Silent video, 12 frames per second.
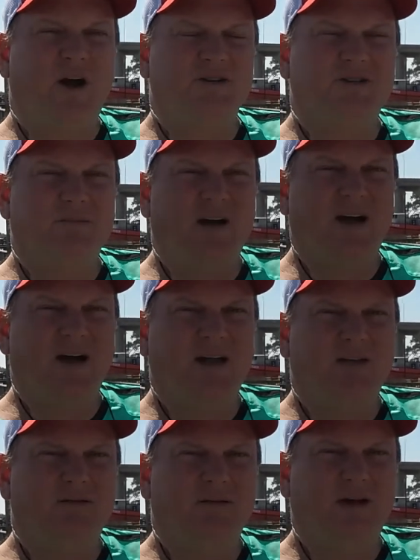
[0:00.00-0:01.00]
watching
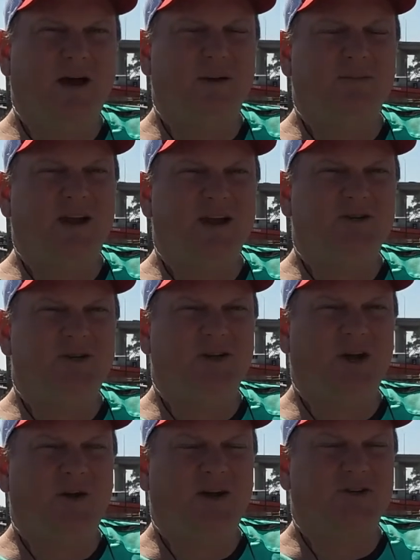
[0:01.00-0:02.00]
my updates, you
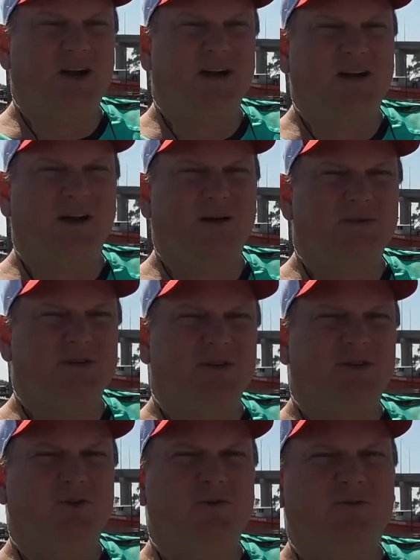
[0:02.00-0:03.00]
know I try to come to
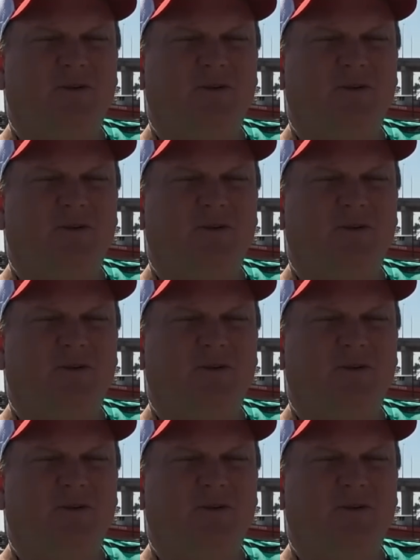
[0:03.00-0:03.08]
you